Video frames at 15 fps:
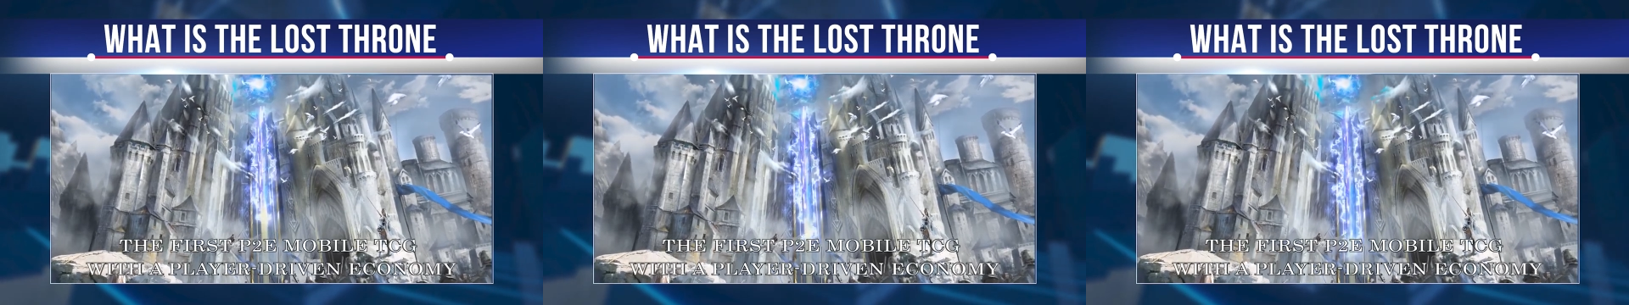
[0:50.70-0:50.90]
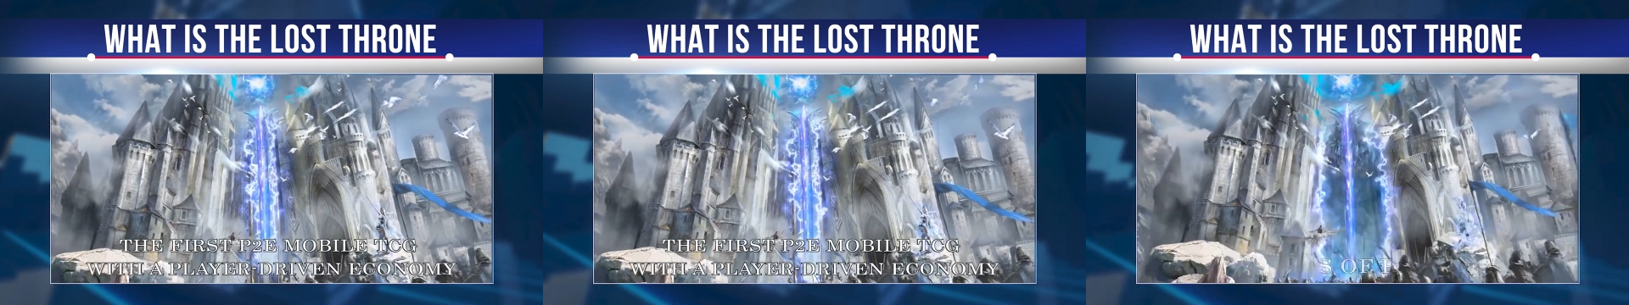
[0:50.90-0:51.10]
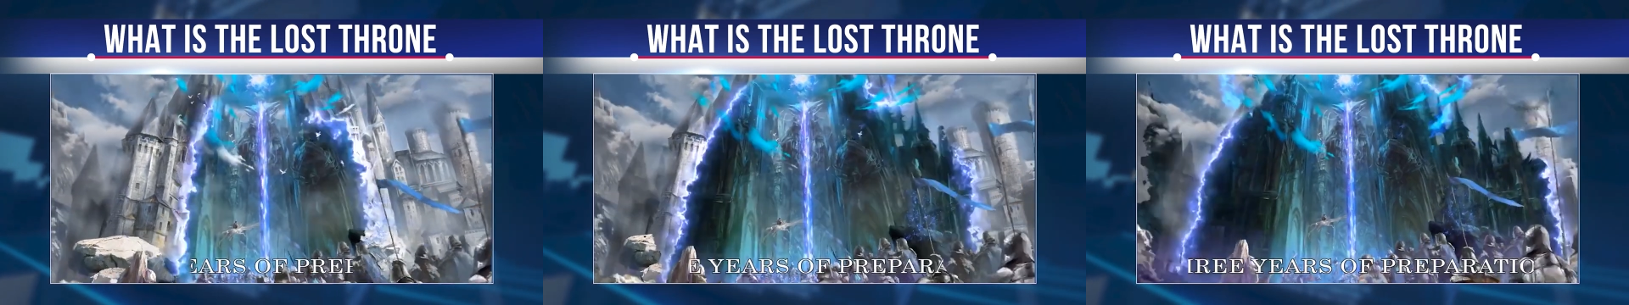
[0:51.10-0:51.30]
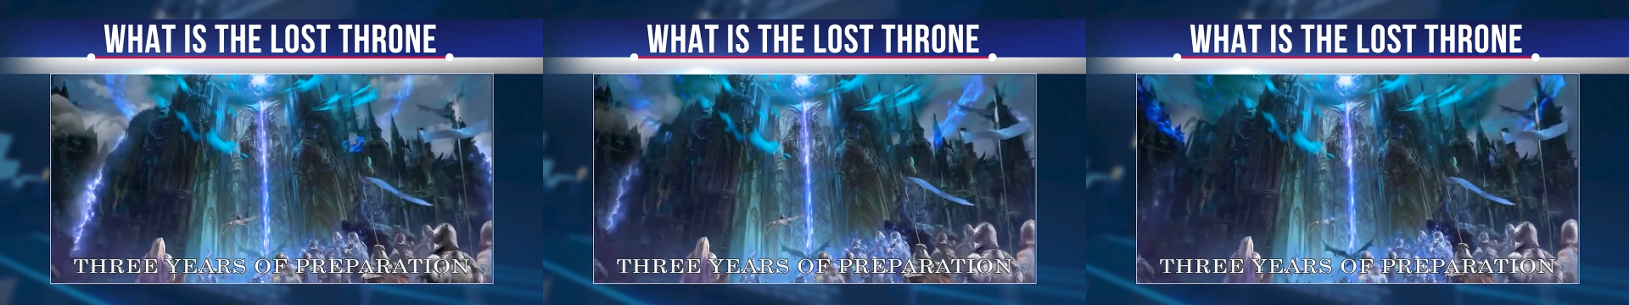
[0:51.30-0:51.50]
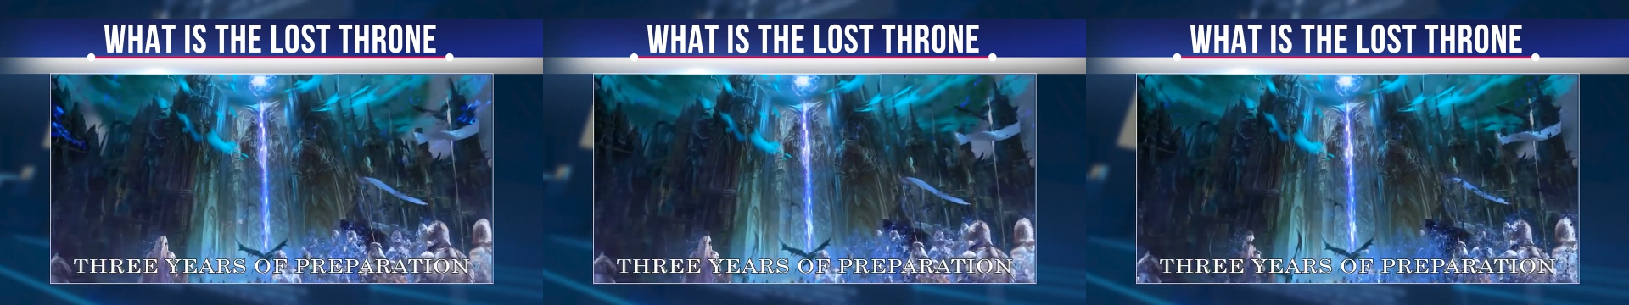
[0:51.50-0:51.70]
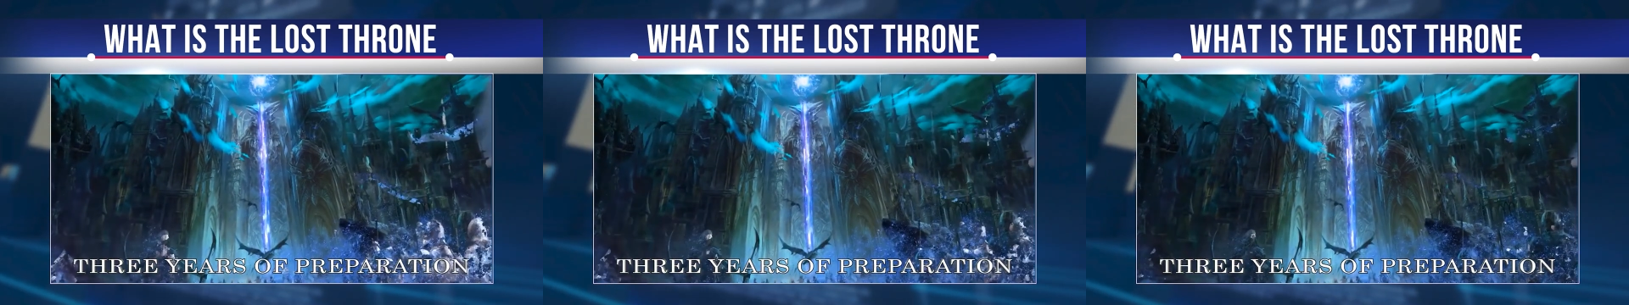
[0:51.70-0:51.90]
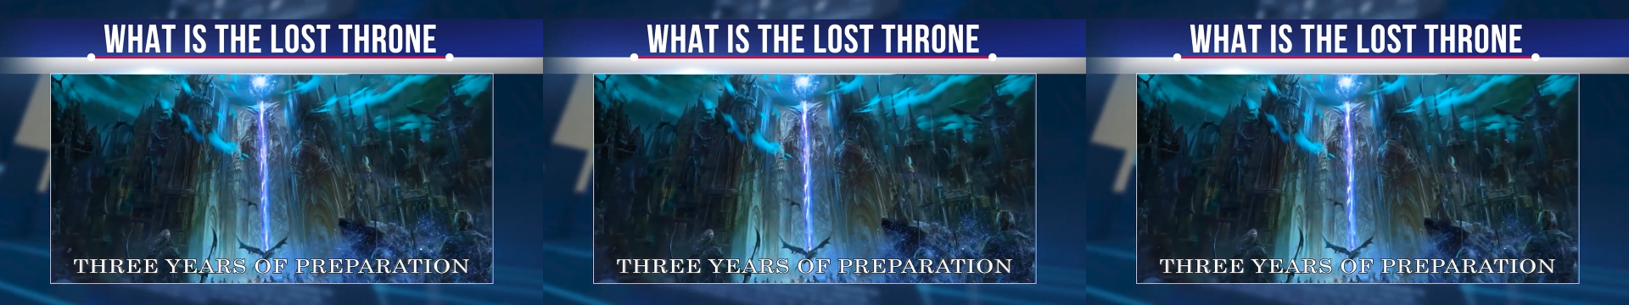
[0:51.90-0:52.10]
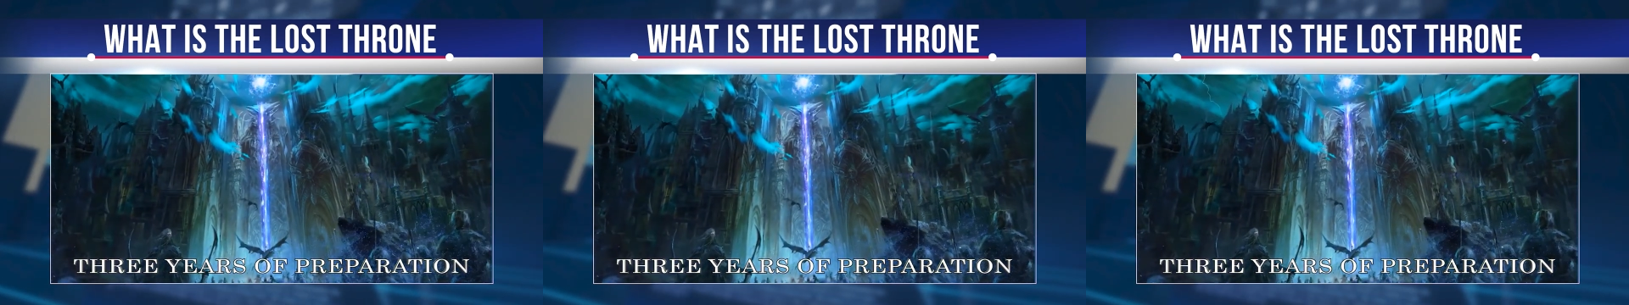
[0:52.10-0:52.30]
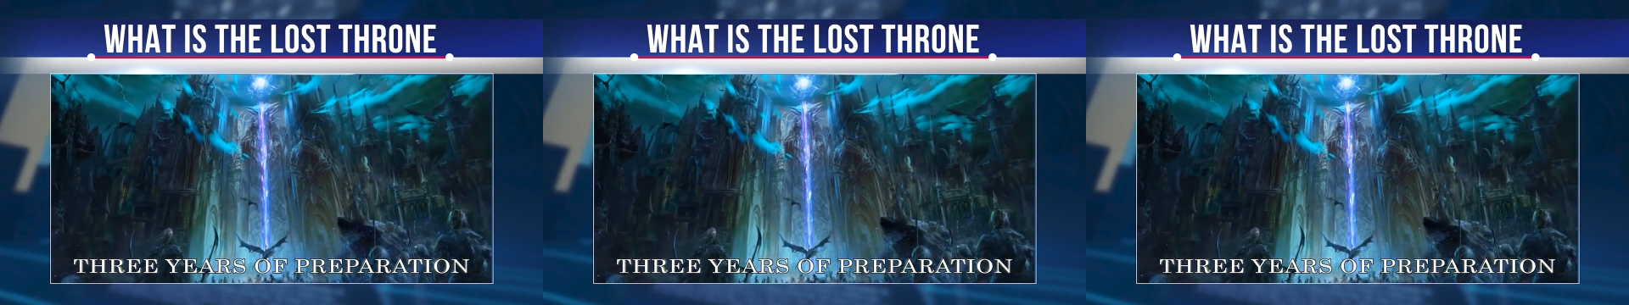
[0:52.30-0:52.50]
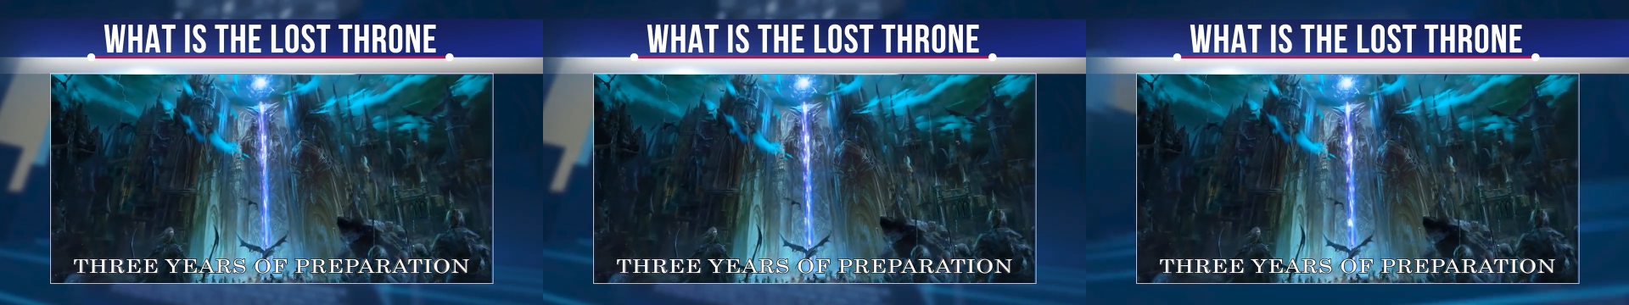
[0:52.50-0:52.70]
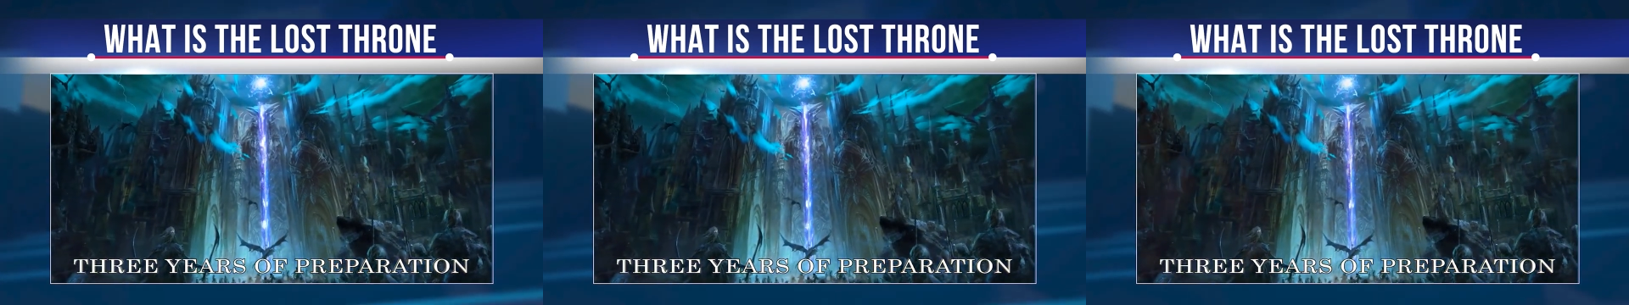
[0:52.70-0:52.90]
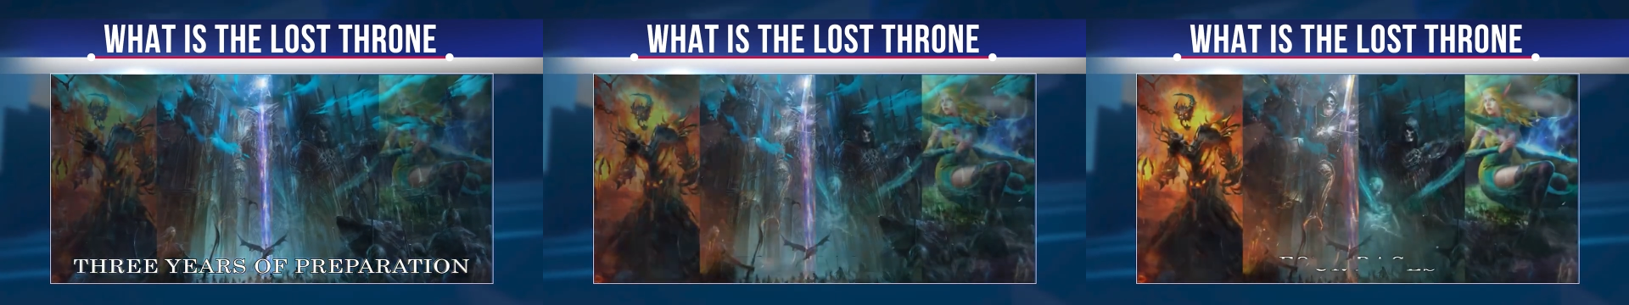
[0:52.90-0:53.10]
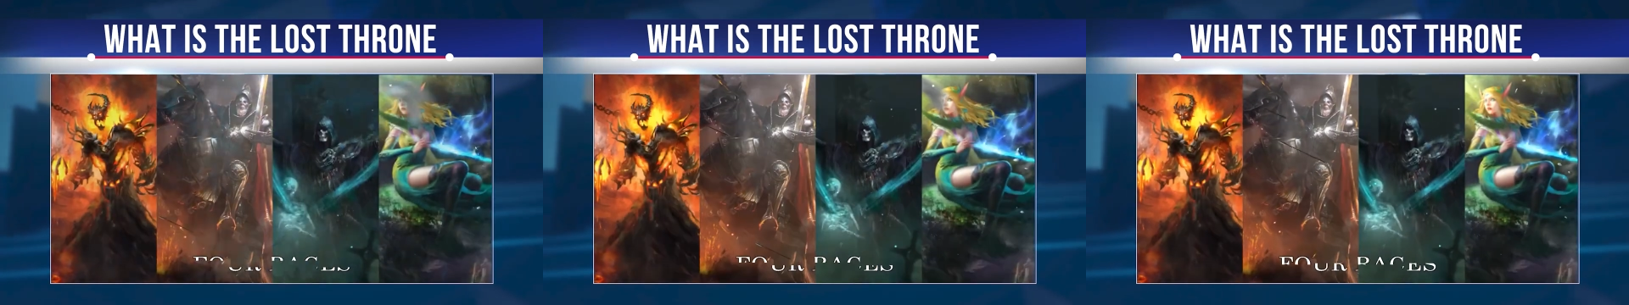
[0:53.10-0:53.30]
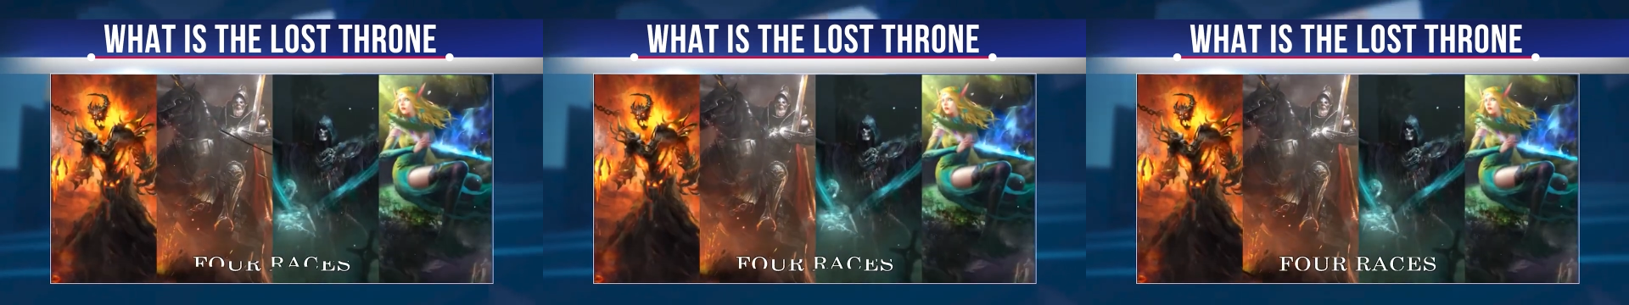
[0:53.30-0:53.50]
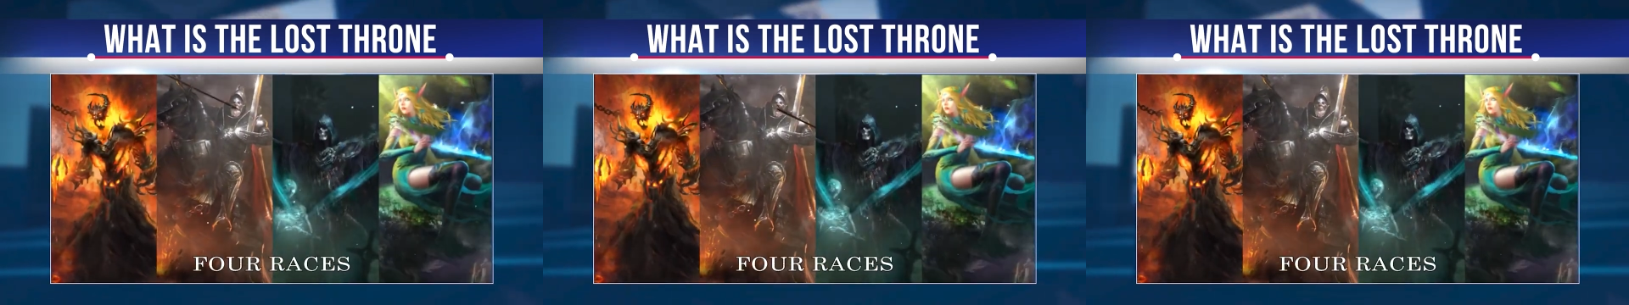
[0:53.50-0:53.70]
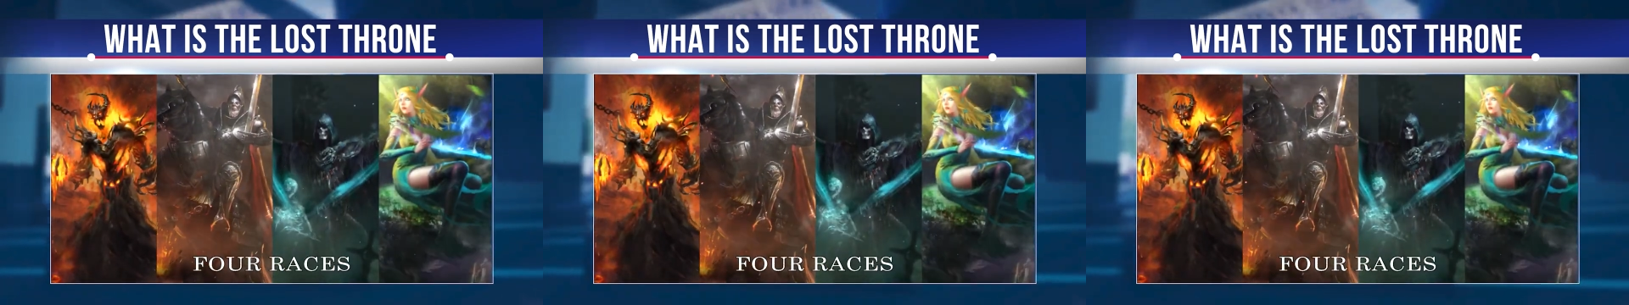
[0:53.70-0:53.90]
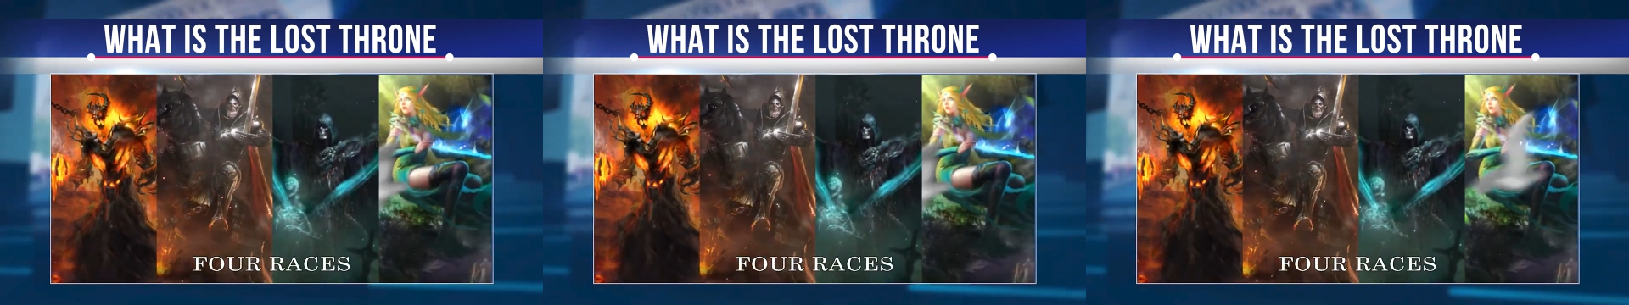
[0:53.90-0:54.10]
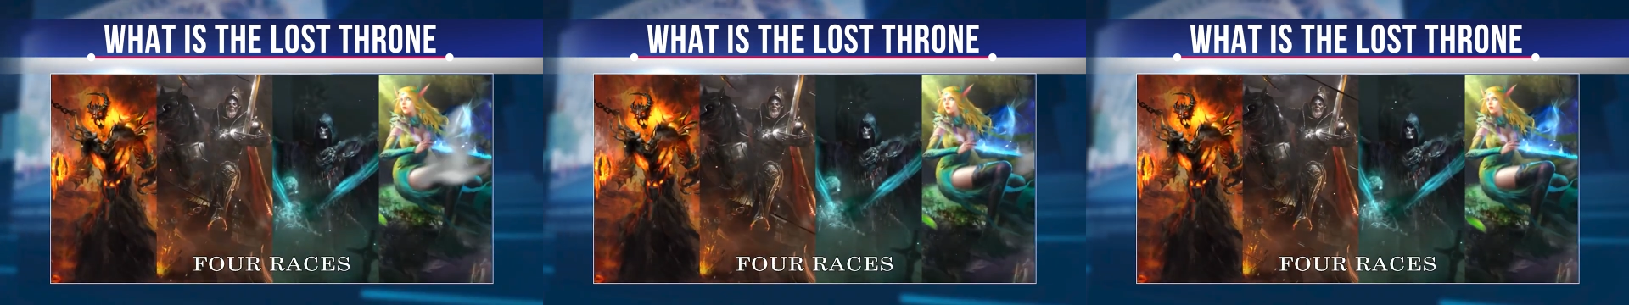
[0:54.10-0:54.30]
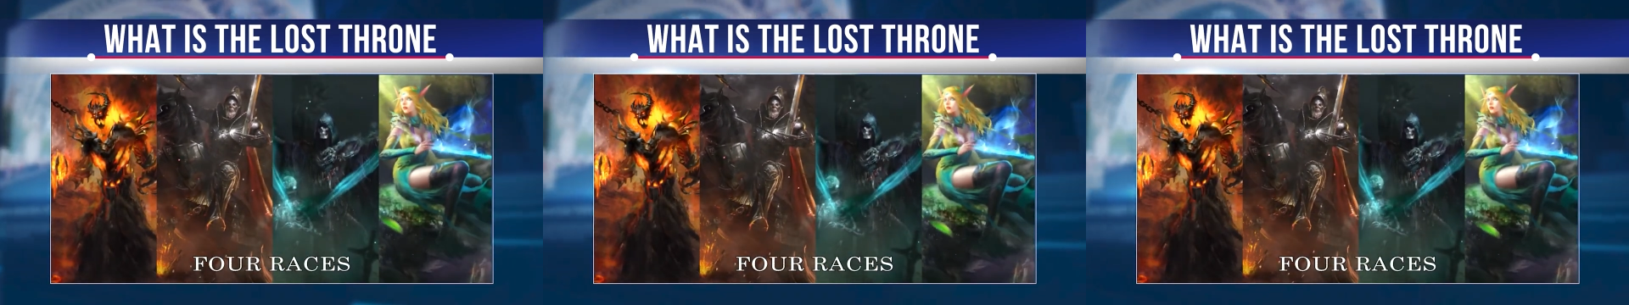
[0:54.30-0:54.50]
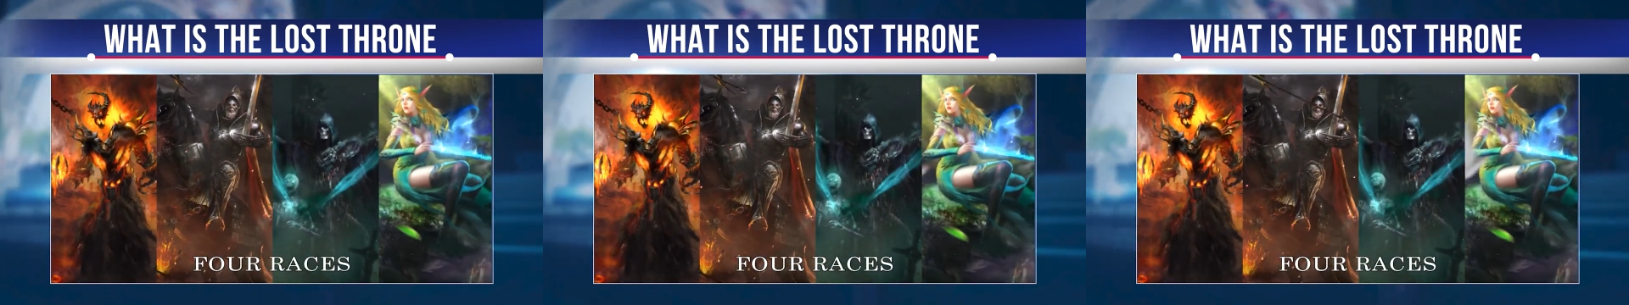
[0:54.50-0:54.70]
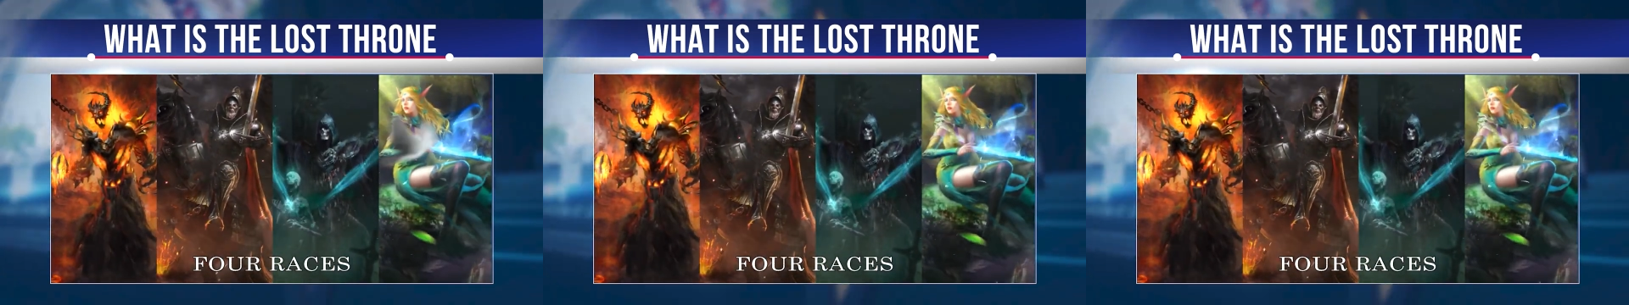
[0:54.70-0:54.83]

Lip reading: (no speaker visible)